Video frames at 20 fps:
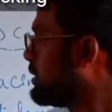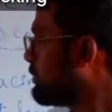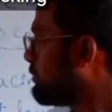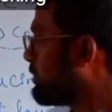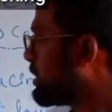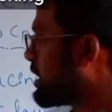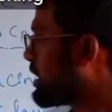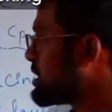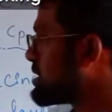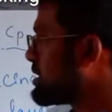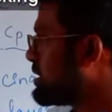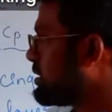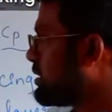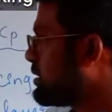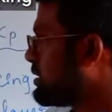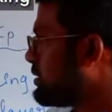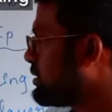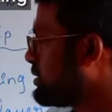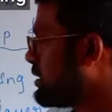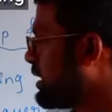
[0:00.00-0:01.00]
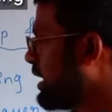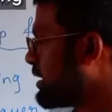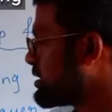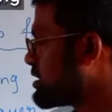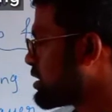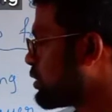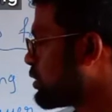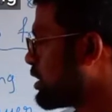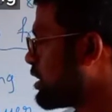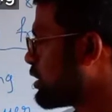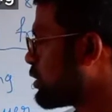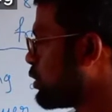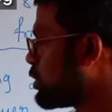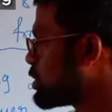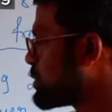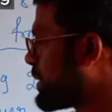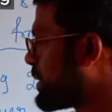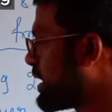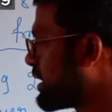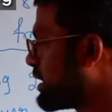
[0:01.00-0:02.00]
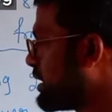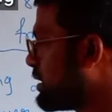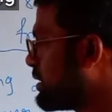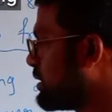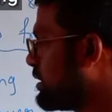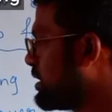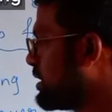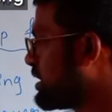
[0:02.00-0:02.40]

whereas in hexagonal close packing,